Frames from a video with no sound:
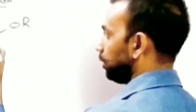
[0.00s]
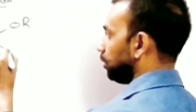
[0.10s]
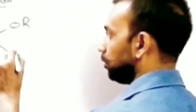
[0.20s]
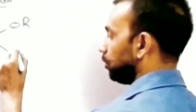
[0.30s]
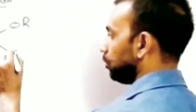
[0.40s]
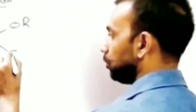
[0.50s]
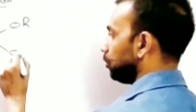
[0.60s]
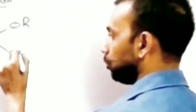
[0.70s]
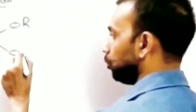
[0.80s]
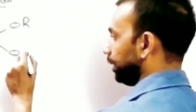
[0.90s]
a
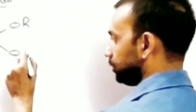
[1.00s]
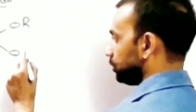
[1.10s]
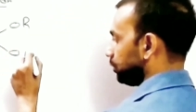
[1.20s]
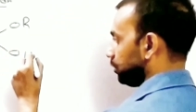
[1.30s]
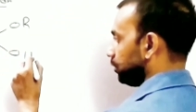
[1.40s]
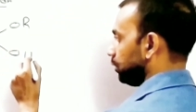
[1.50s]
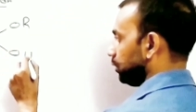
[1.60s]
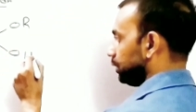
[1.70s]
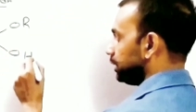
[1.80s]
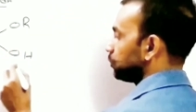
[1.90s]
OH.
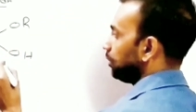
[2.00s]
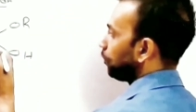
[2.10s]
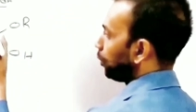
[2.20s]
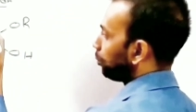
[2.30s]
This will